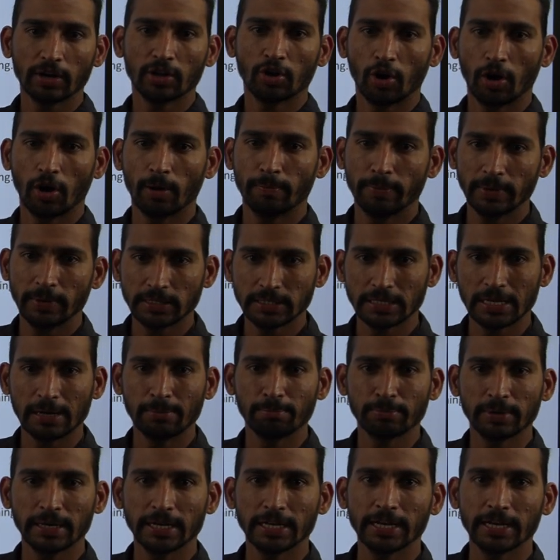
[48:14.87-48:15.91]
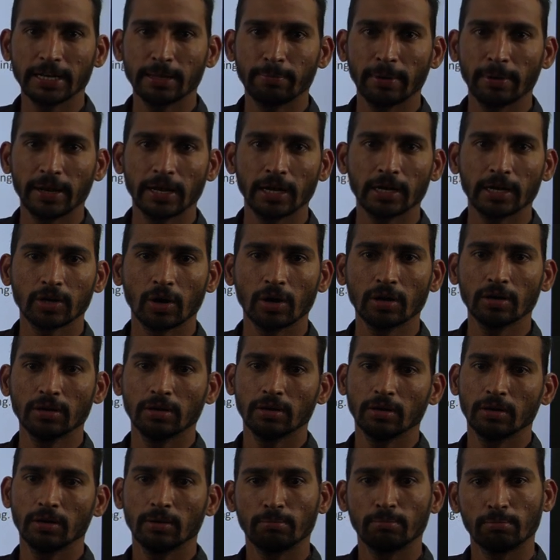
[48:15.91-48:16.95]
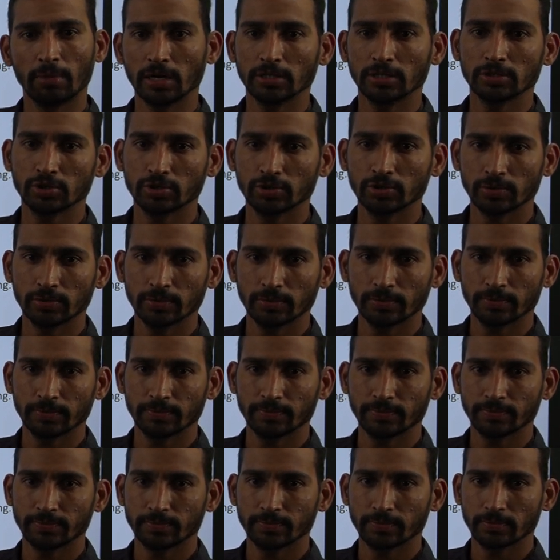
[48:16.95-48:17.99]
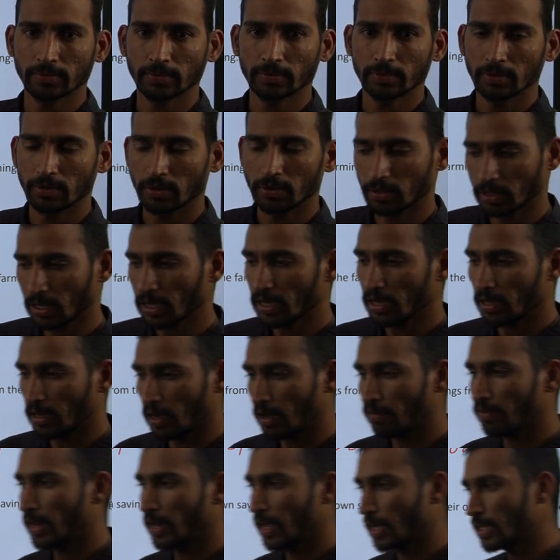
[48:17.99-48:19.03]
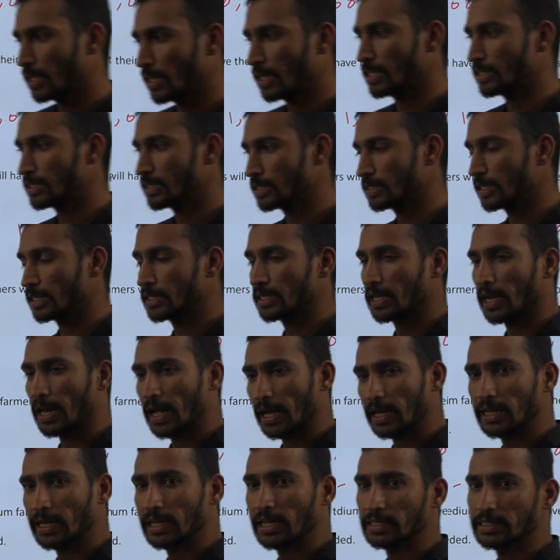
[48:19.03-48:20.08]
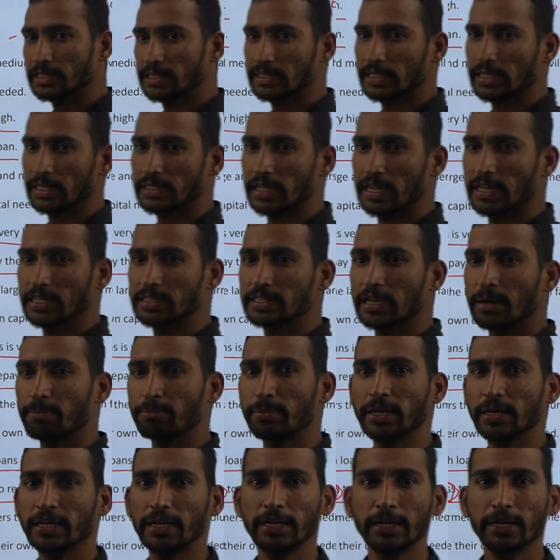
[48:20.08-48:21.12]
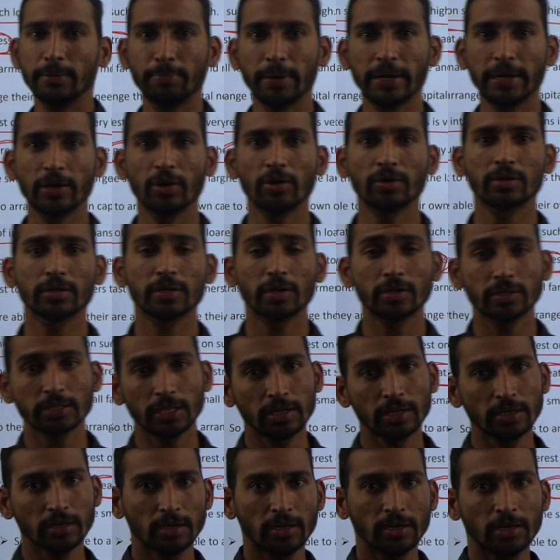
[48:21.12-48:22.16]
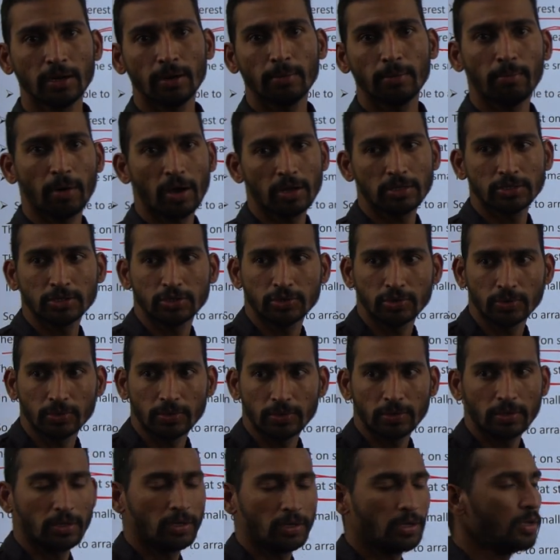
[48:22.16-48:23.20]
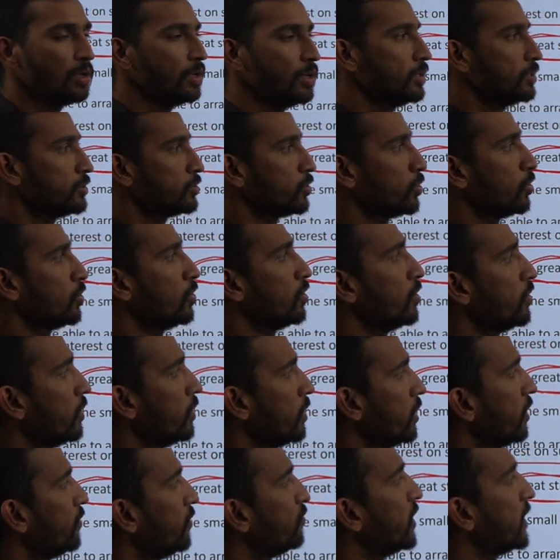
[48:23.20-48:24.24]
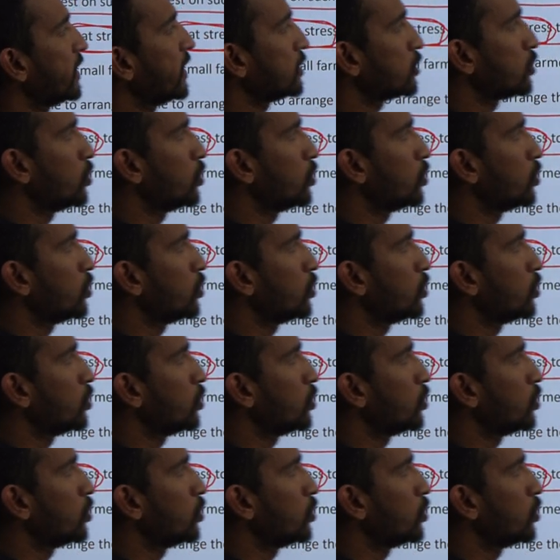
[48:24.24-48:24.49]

crop is completely dependent on monsoon. Okay, our agriculture sector is completely dependent on the monsoon. So if there